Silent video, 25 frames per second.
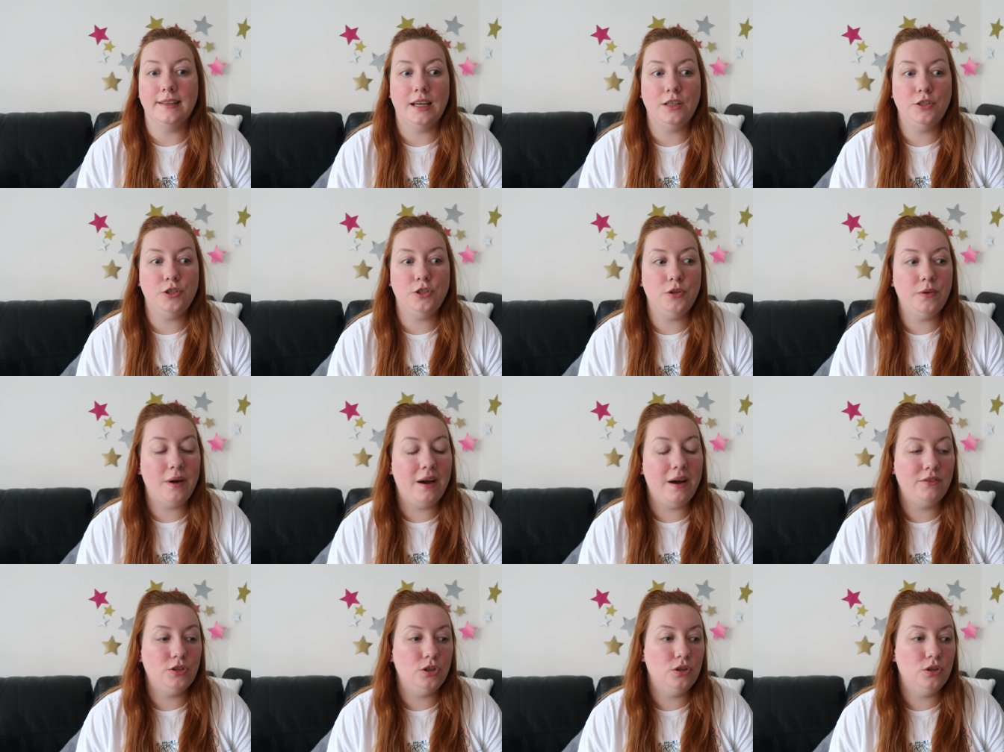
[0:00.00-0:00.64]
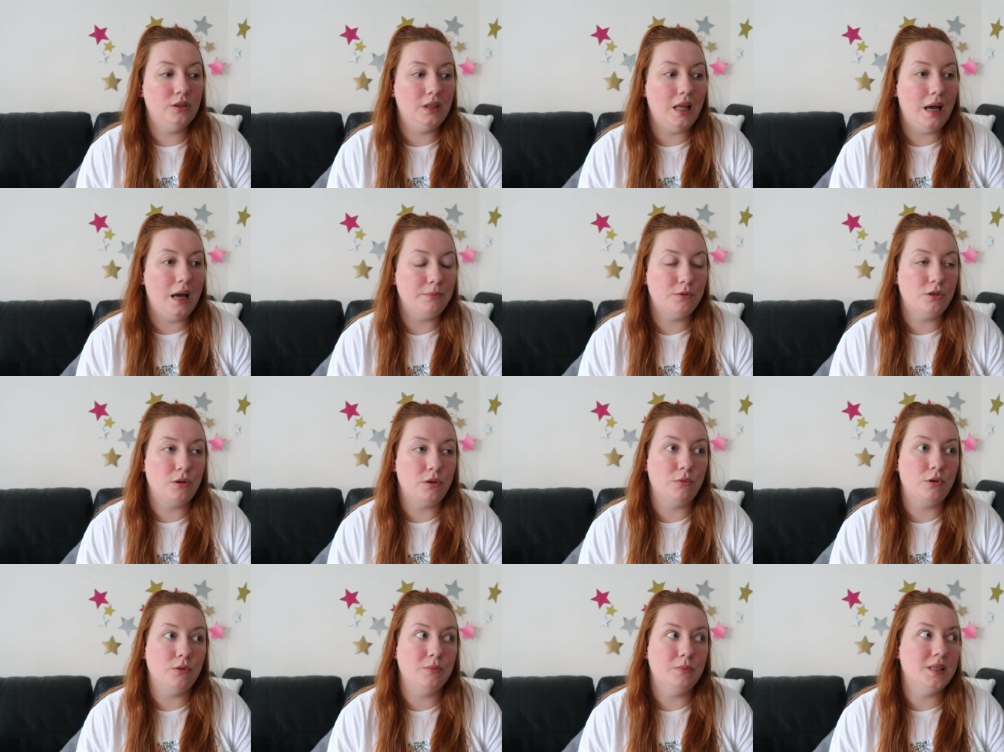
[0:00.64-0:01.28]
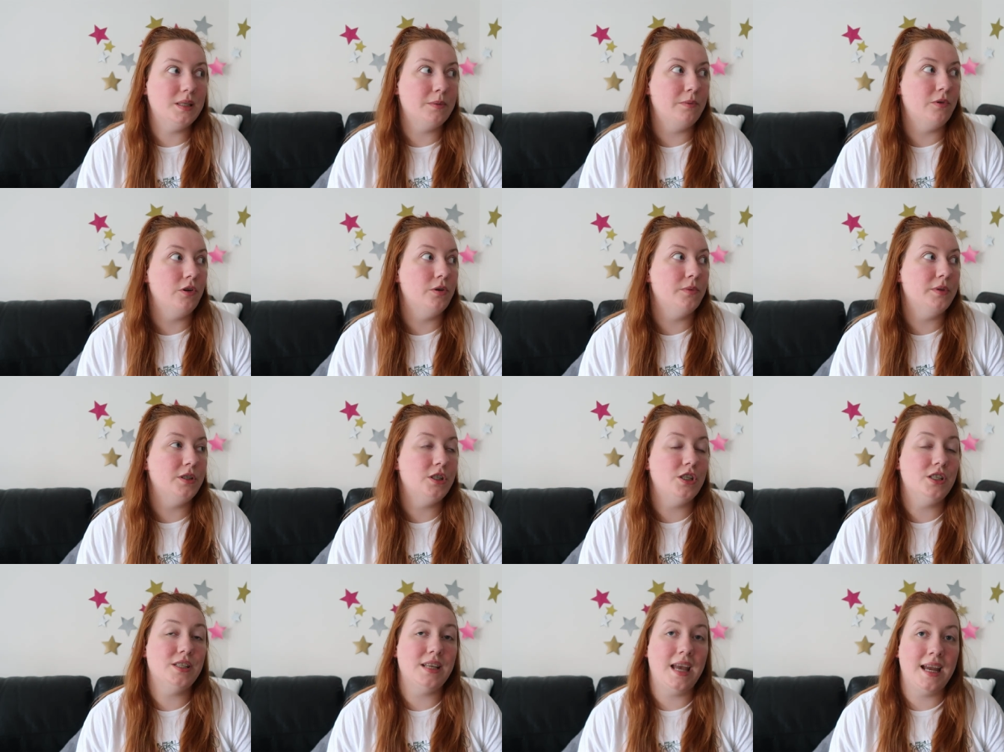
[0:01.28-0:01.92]
I do have a new laptop coming tomorrow,
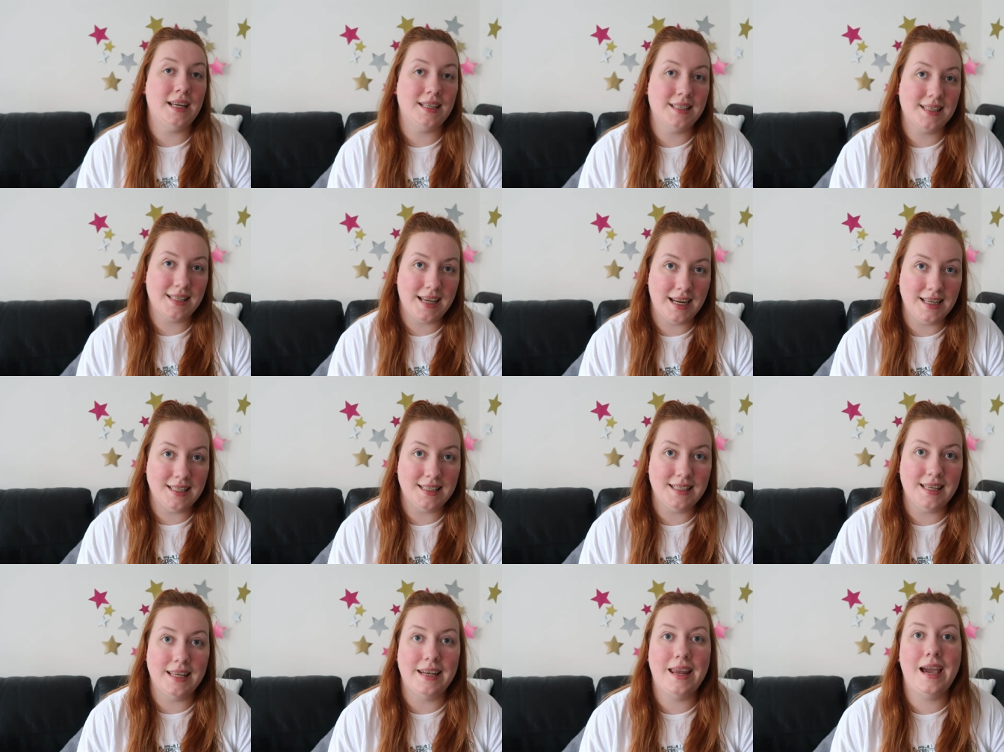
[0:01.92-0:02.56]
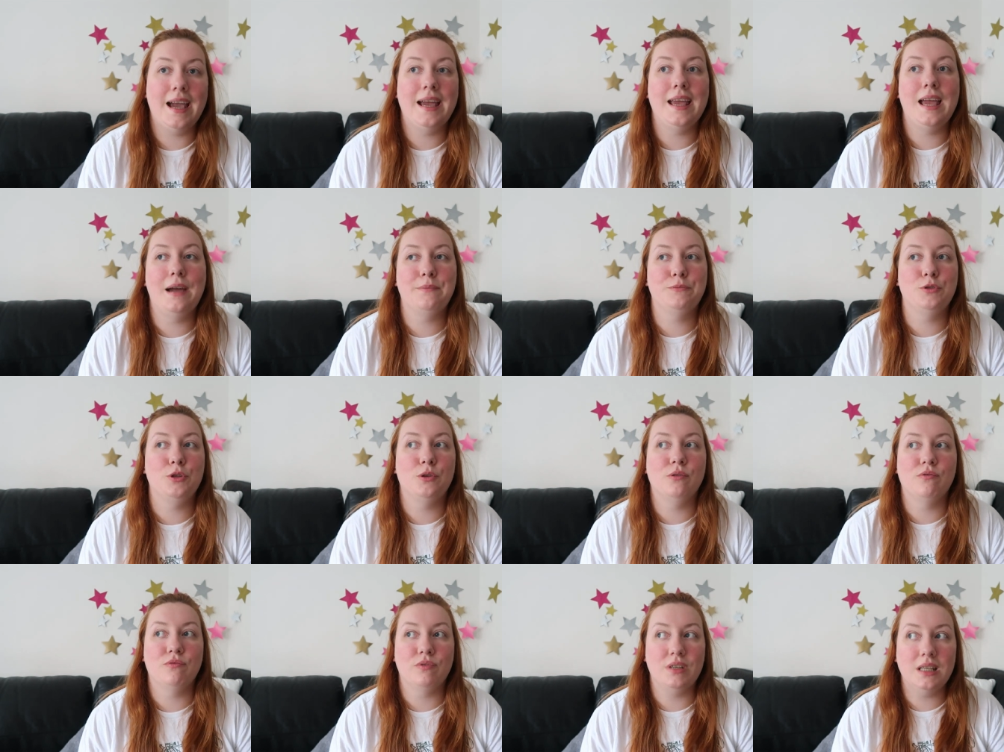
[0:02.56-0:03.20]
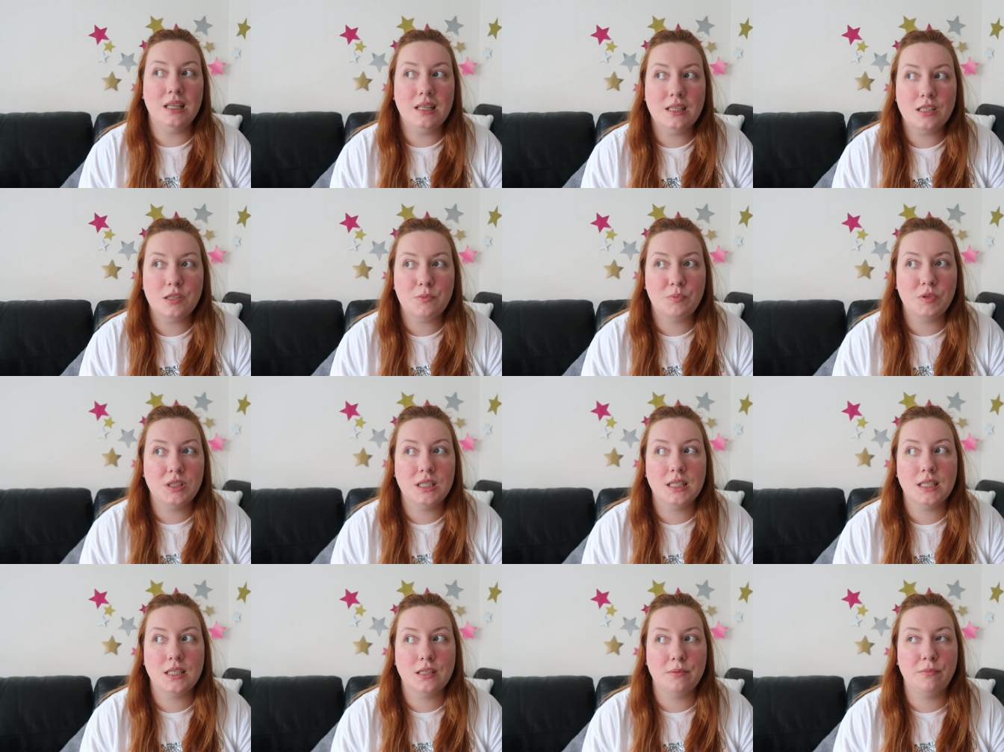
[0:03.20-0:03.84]
which is exciting. I am doing reading
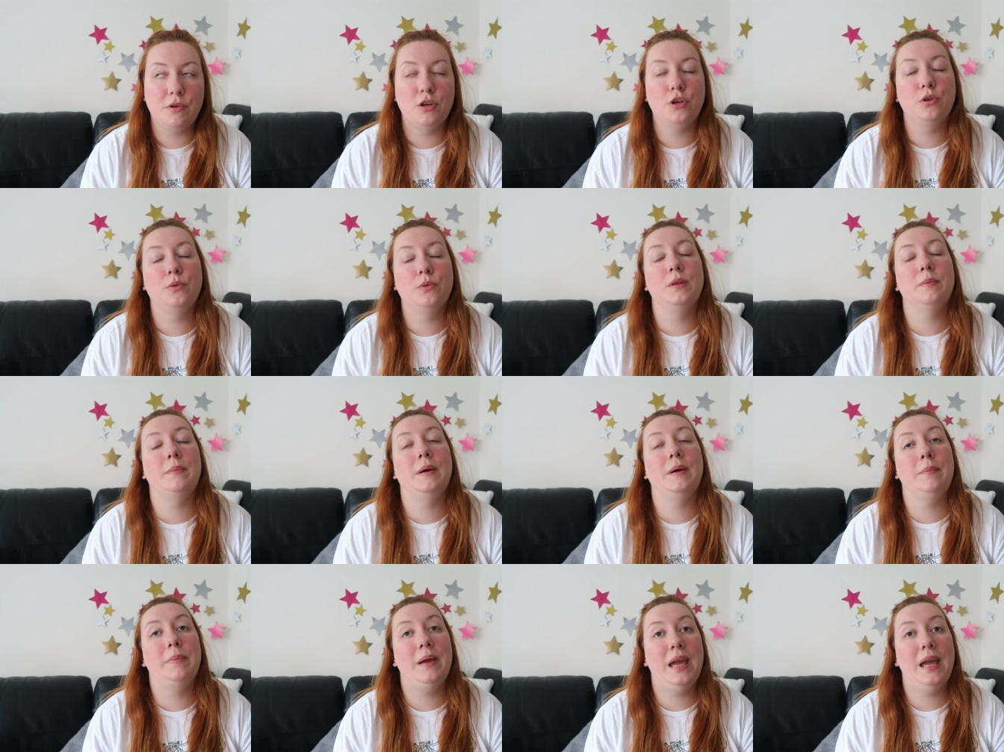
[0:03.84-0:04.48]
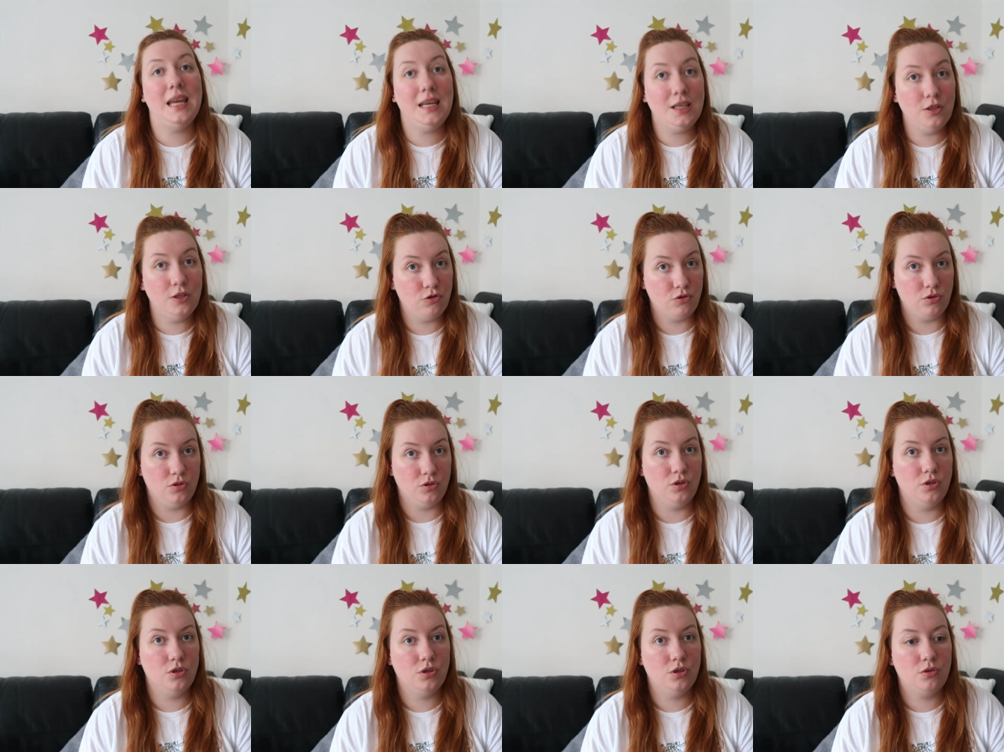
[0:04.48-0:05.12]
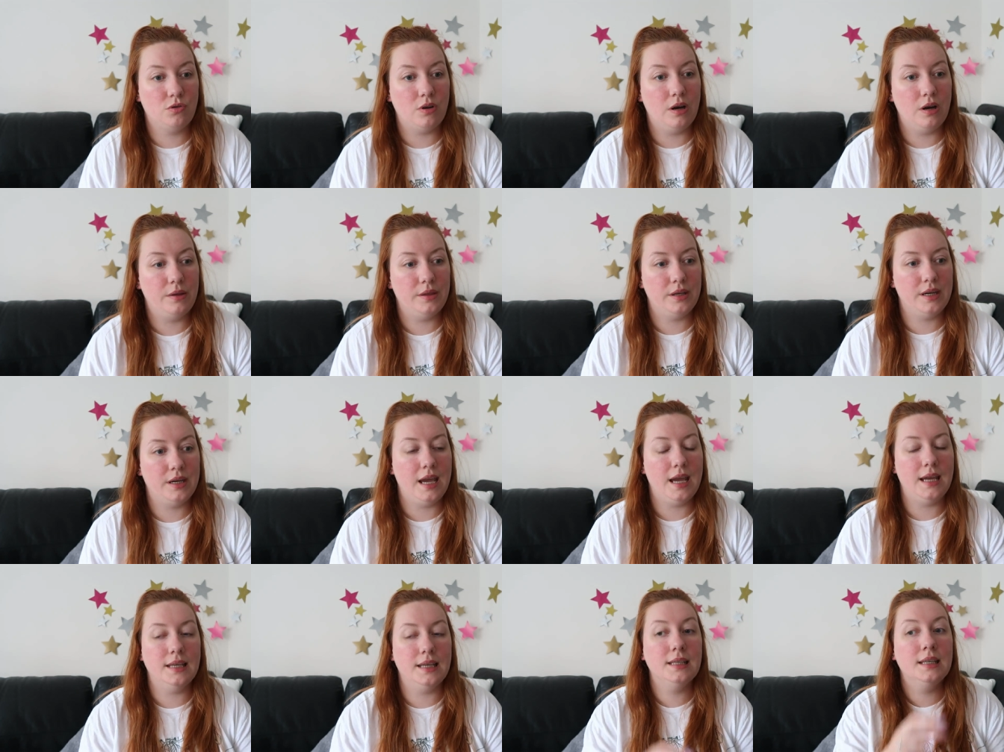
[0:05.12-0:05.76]
sprints tomorrow with my patrons throughout the
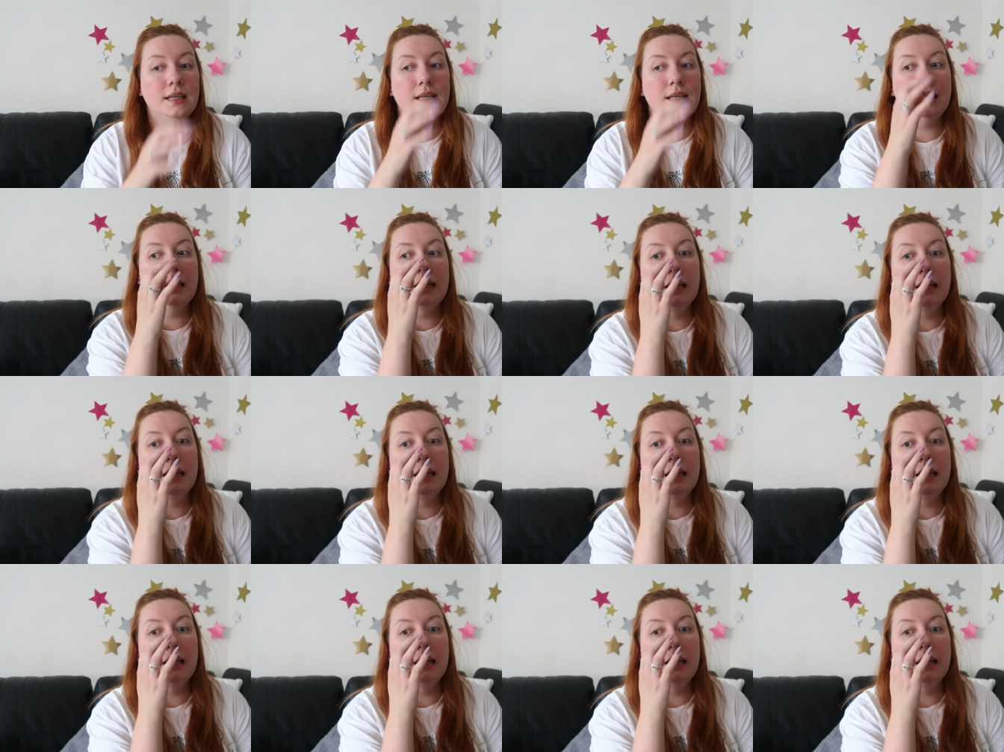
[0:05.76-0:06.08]
day.